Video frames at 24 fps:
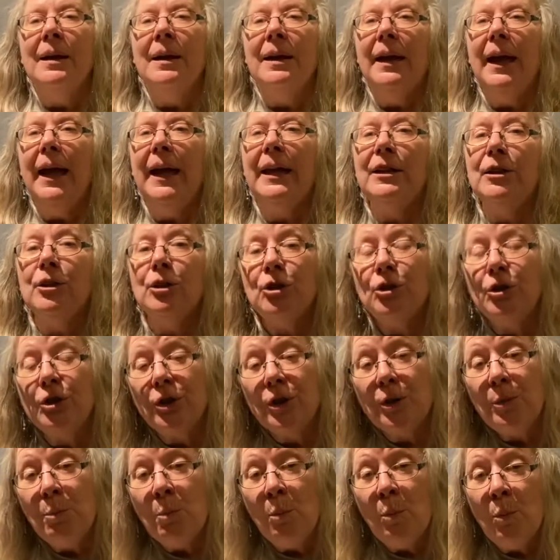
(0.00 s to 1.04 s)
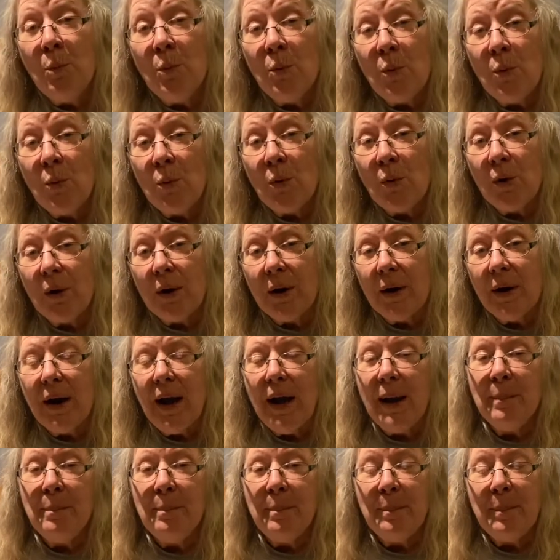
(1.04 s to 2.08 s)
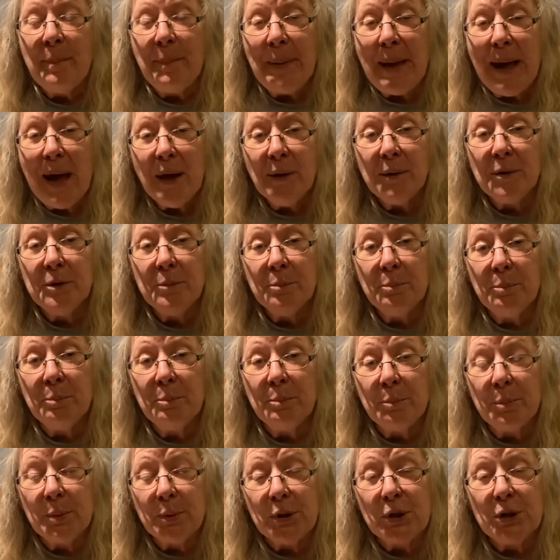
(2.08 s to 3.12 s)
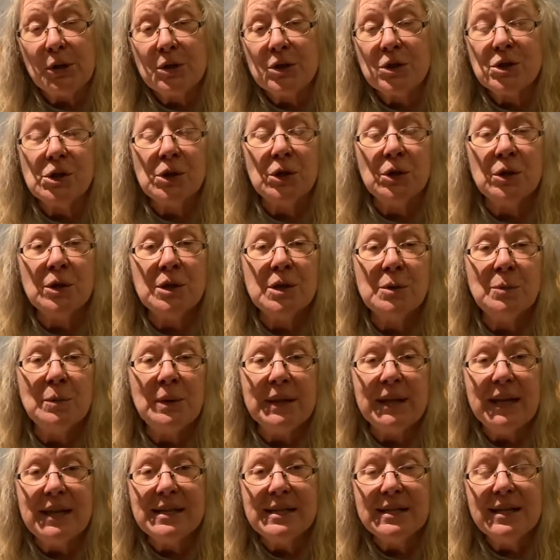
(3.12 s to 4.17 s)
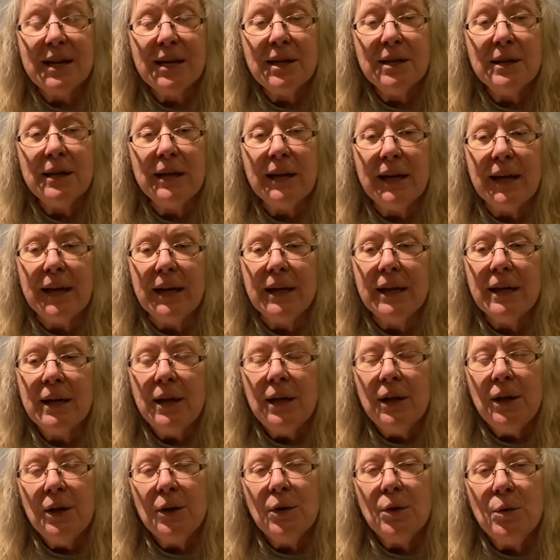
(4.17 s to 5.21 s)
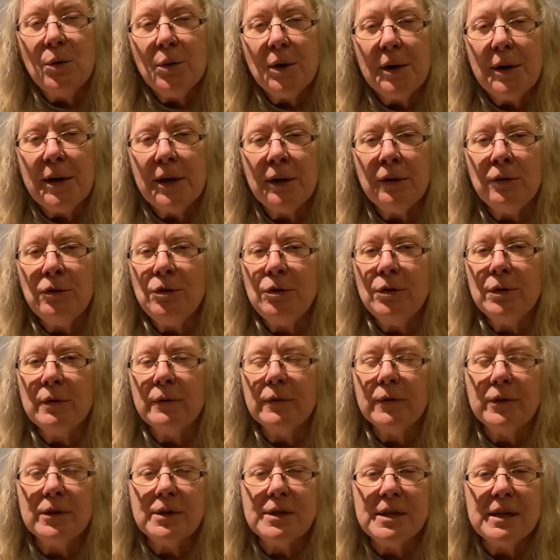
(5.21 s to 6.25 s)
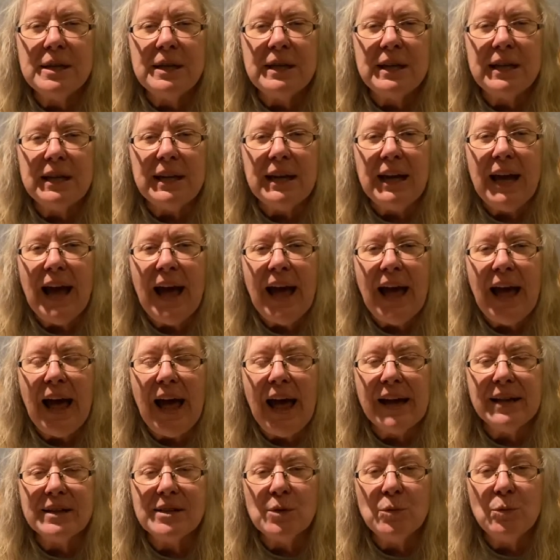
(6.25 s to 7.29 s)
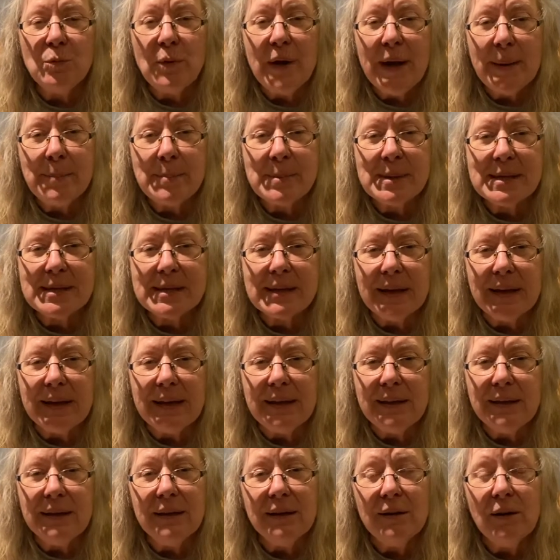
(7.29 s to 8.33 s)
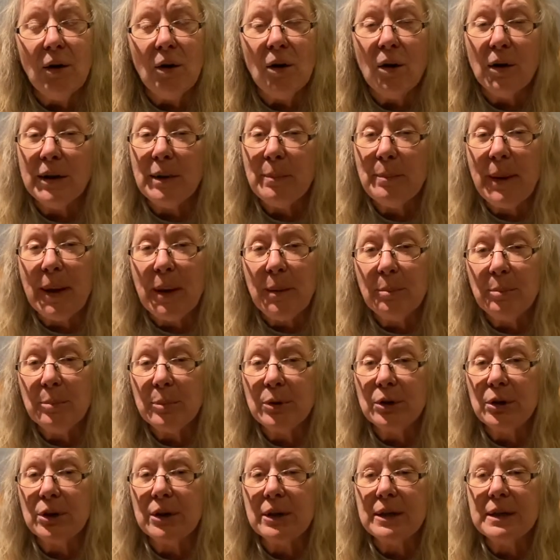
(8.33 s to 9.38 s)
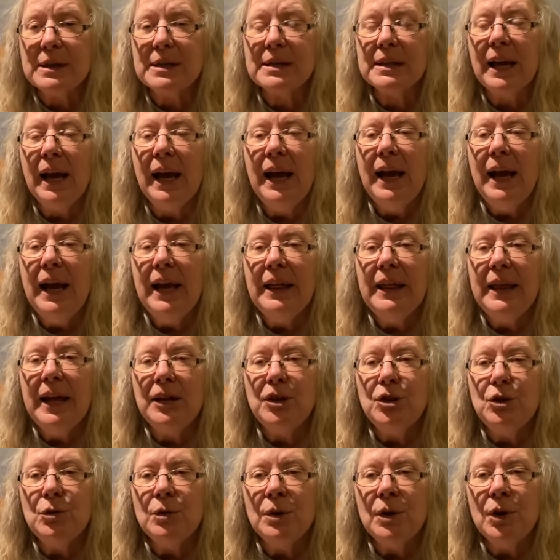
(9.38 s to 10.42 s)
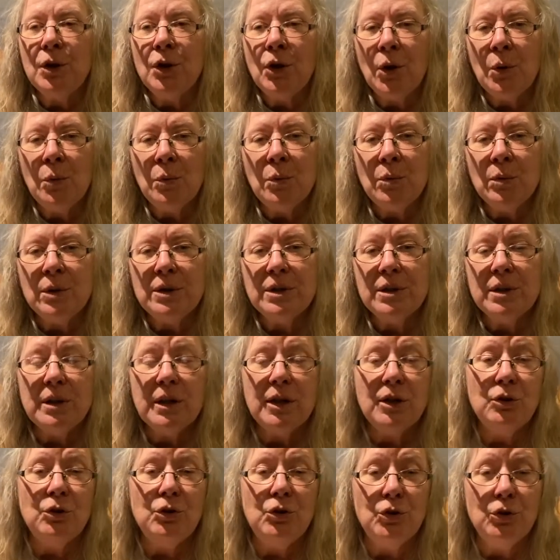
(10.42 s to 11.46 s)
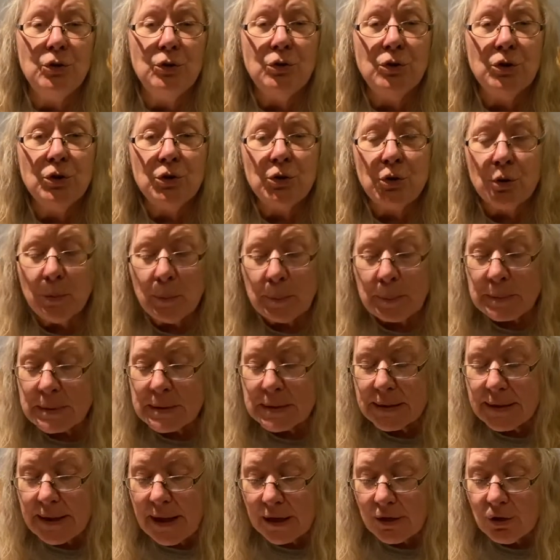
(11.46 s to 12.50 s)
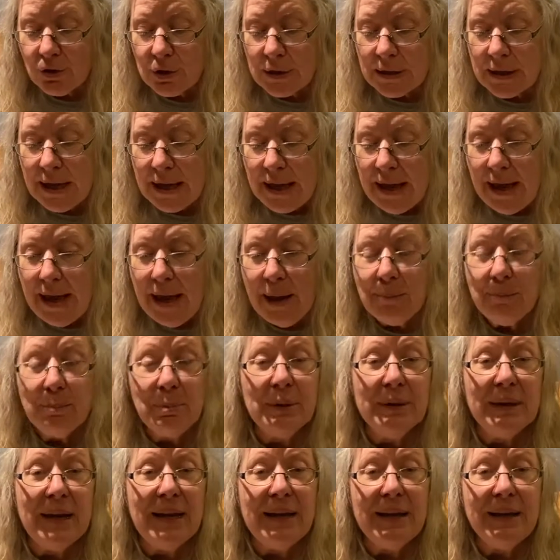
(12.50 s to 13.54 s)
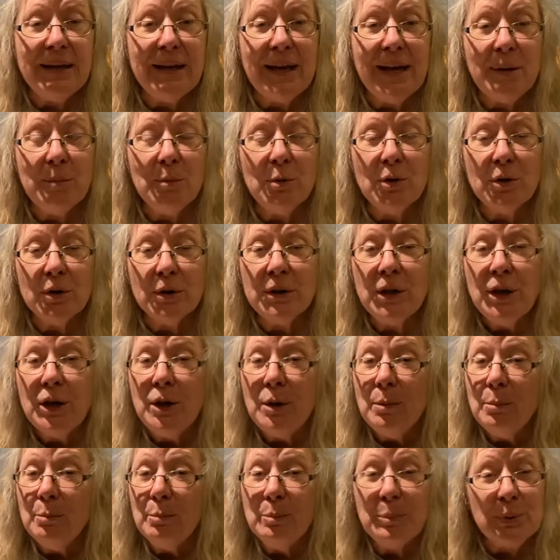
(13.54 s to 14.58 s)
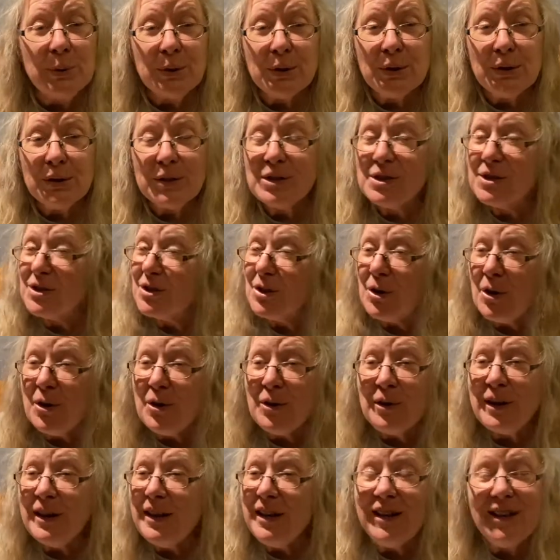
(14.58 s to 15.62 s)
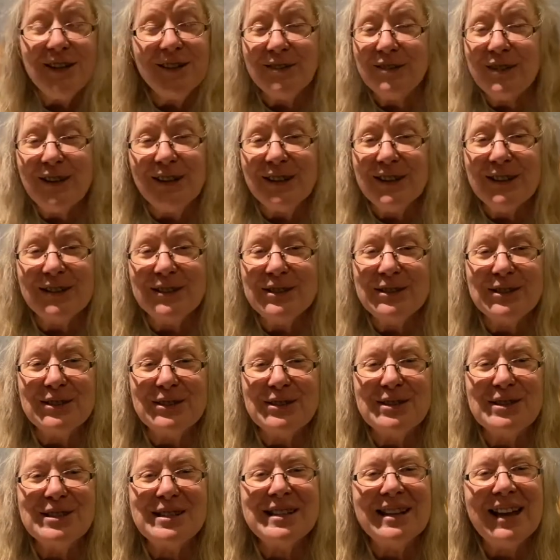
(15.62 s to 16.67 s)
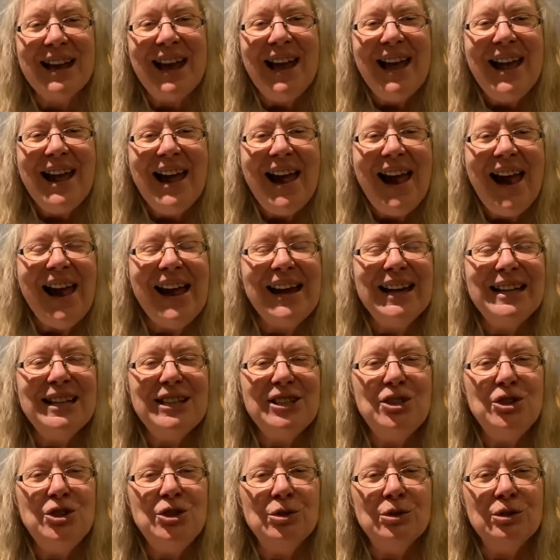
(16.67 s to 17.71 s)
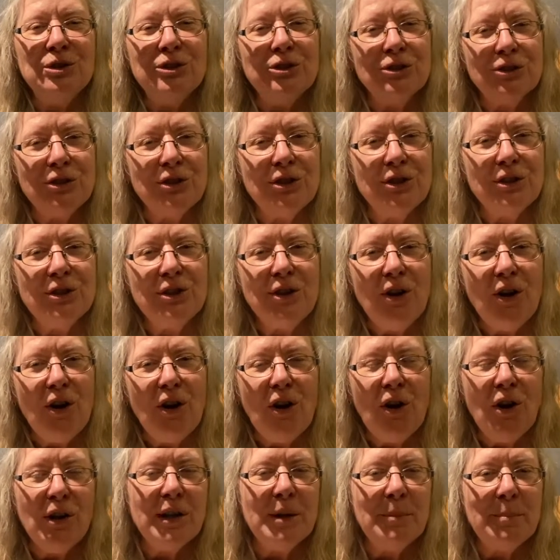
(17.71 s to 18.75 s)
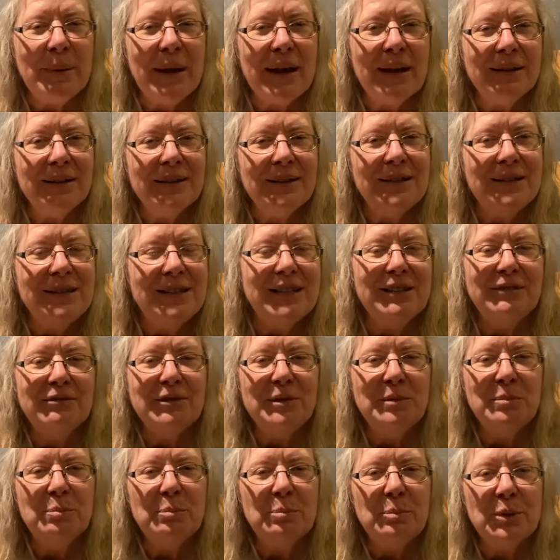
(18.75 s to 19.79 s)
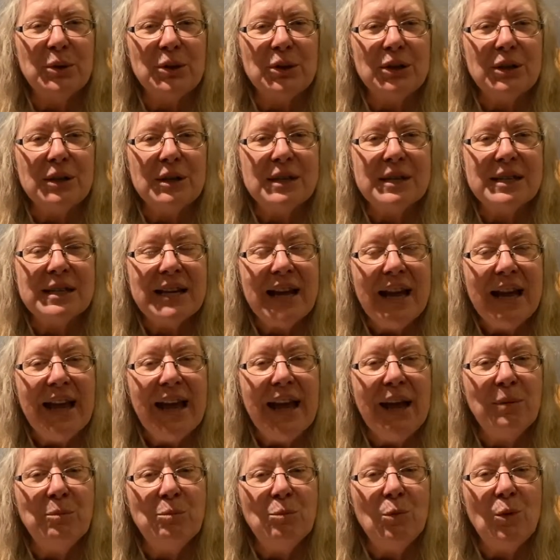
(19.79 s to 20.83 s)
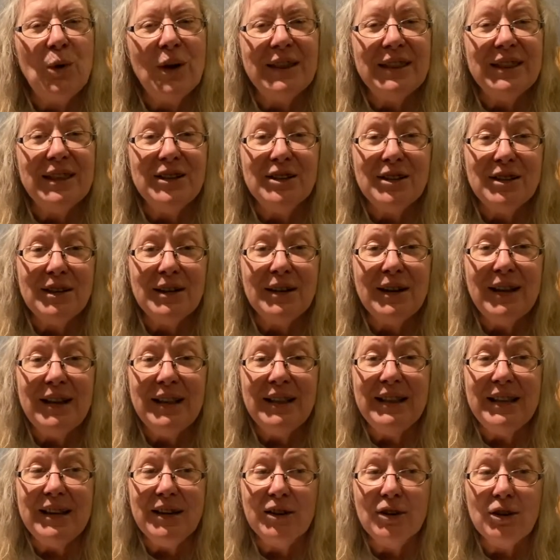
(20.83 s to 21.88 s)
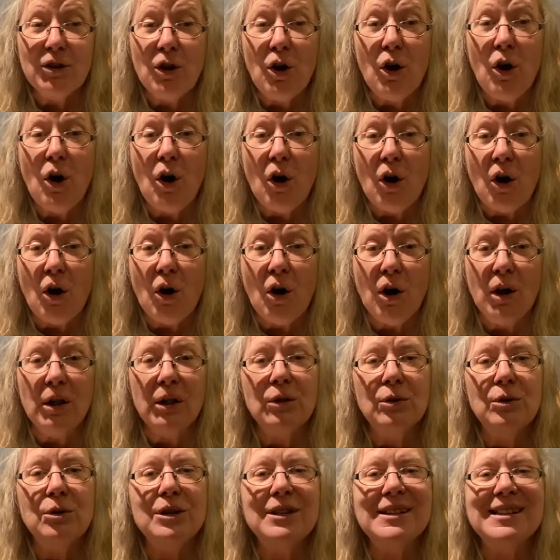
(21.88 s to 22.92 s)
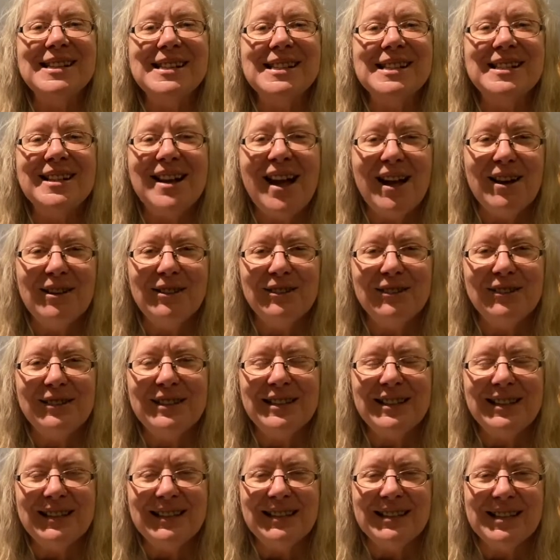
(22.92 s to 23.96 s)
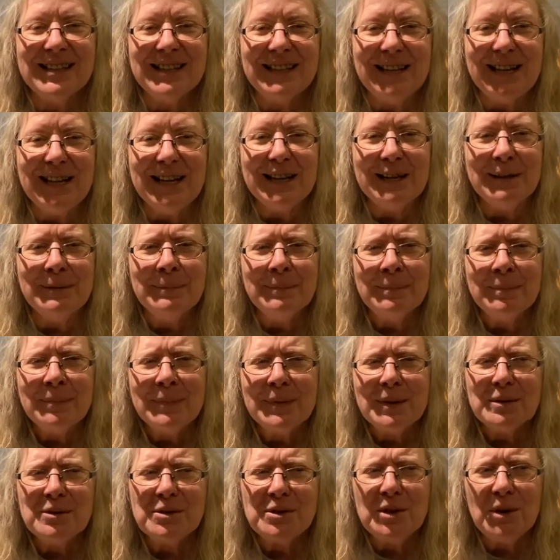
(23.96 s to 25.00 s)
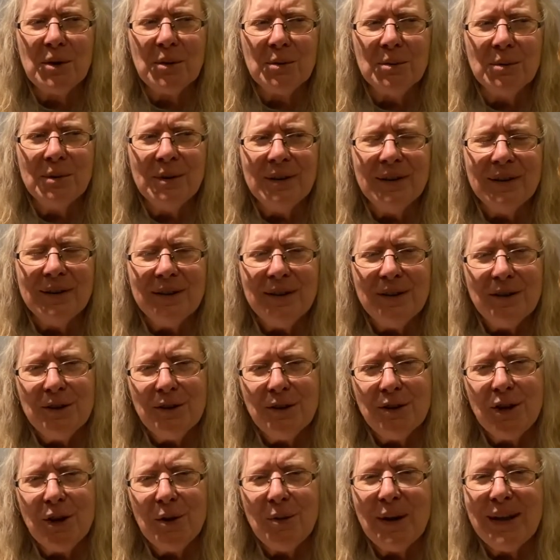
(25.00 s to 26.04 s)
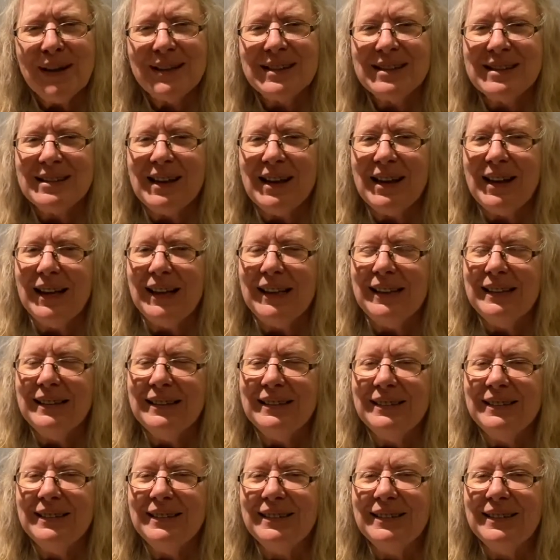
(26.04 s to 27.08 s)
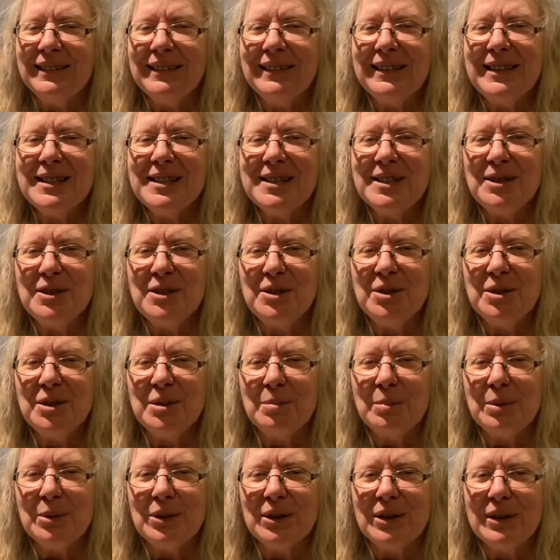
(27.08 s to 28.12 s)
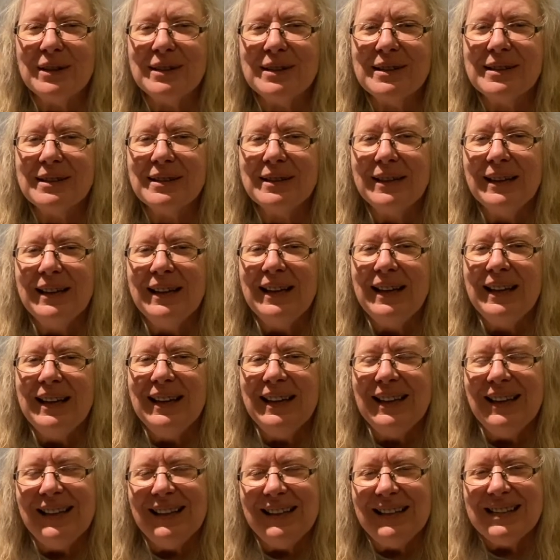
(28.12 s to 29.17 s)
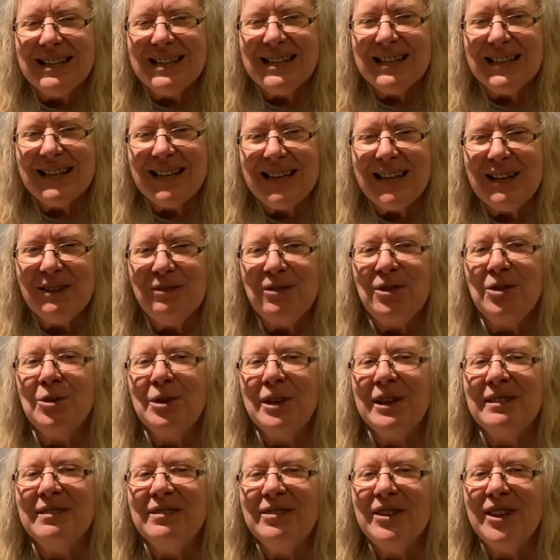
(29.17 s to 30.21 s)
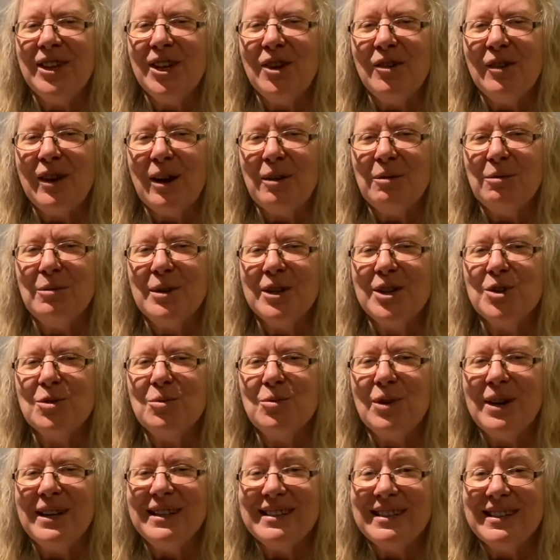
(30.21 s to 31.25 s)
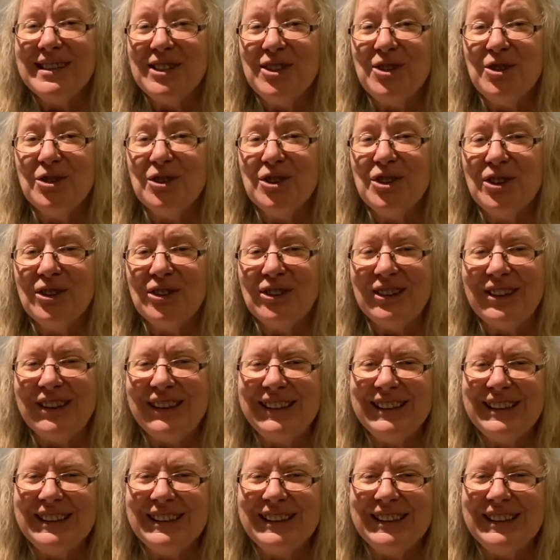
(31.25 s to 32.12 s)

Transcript: and learn more about bird songs and what they sound like, Cornell University has a website all about birds that you can go onto their YouTube section and play a game called Bird Song Heroes. And you'll learn all about different birds and what their call or sound is like. So go outside, listen to the birds, see if you can figure out which one's in your yard.